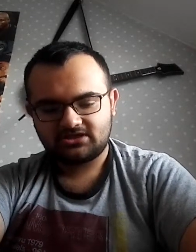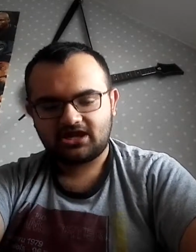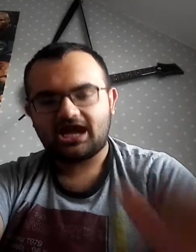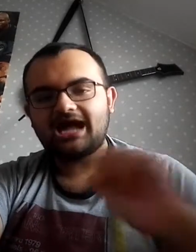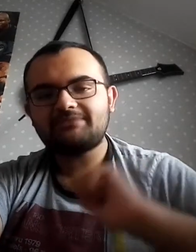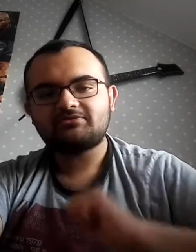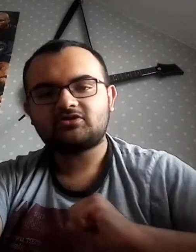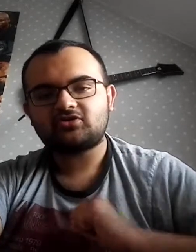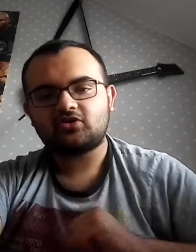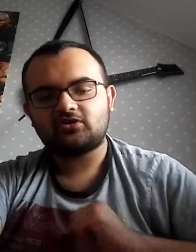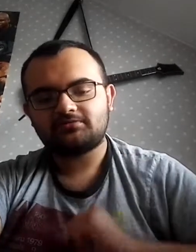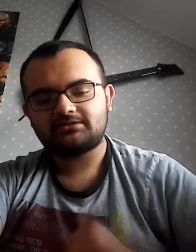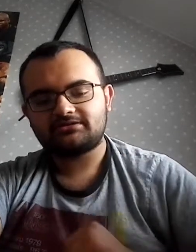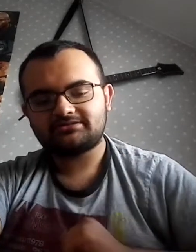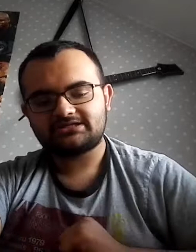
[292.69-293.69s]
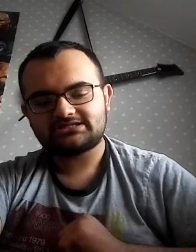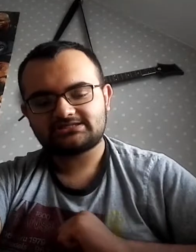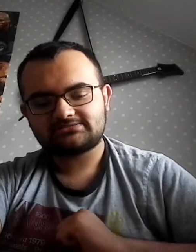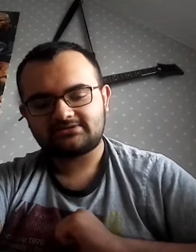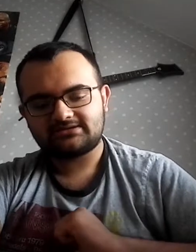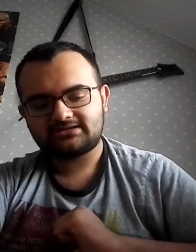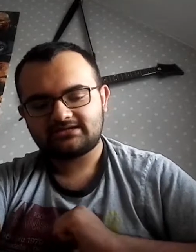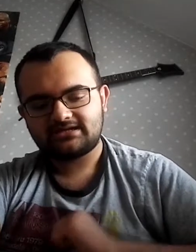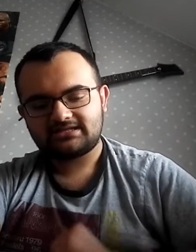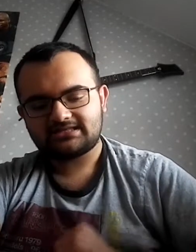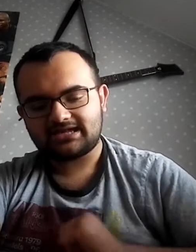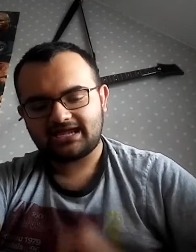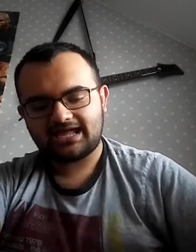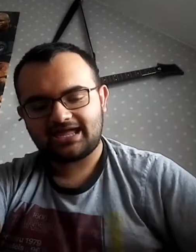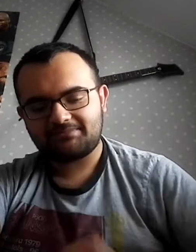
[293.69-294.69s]
I'm a Corbyn on this one. That
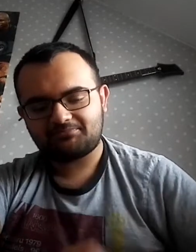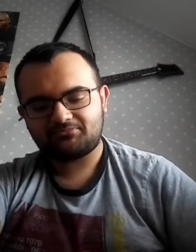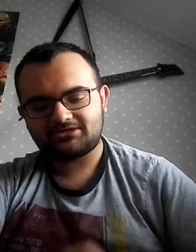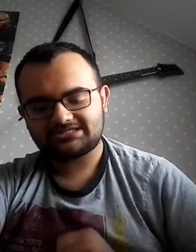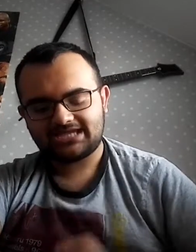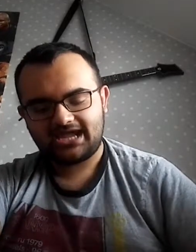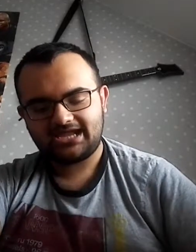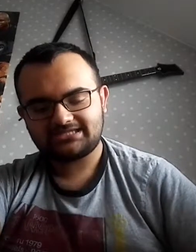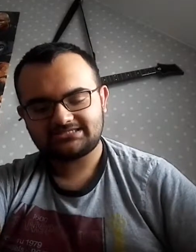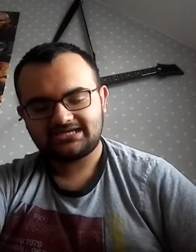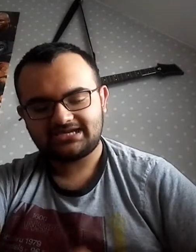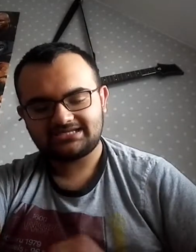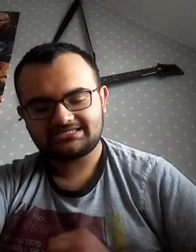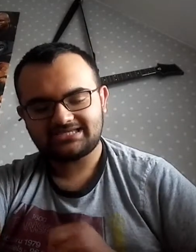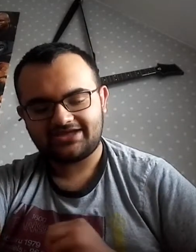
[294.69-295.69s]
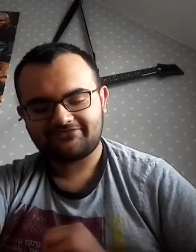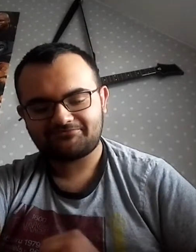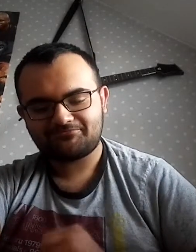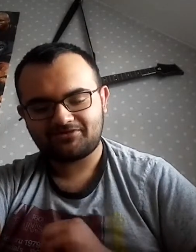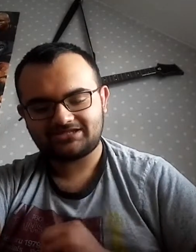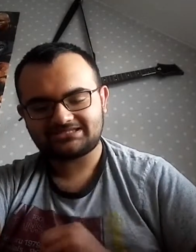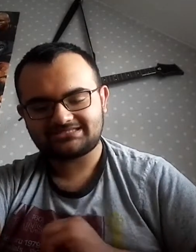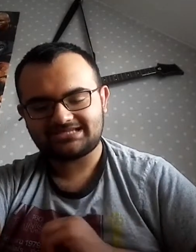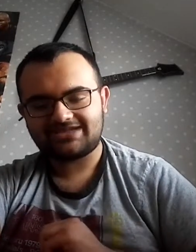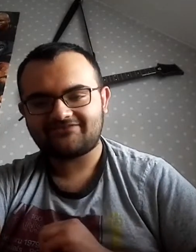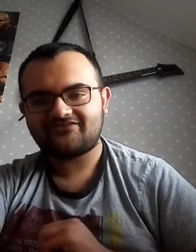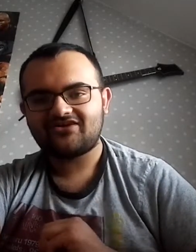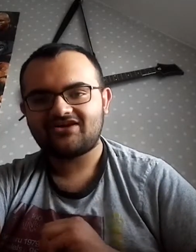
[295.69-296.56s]
hate breeds hate, death breeds death.